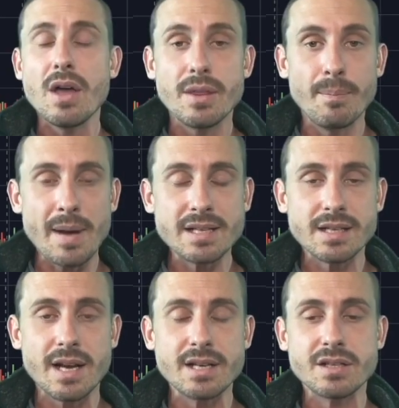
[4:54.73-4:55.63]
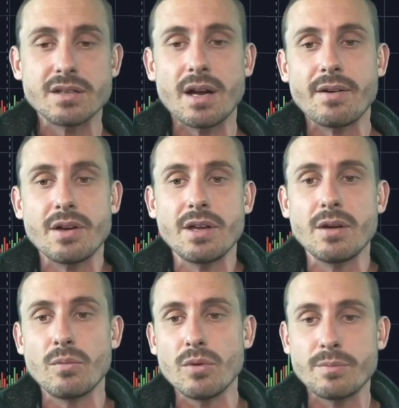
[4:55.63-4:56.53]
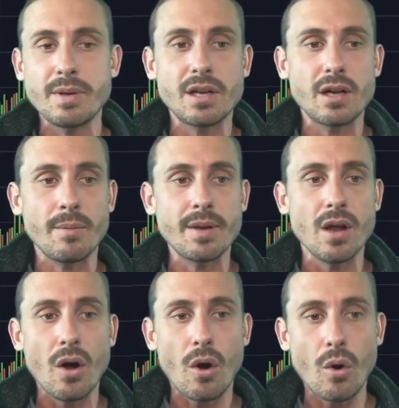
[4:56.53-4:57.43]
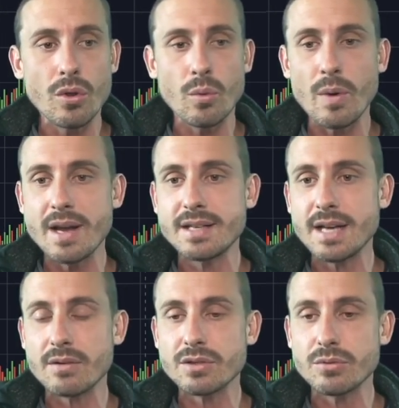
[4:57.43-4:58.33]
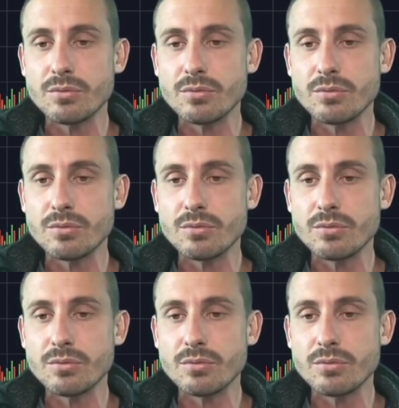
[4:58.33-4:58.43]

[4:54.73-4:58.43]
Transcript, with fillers: The best case scenario here would be coming all the way down to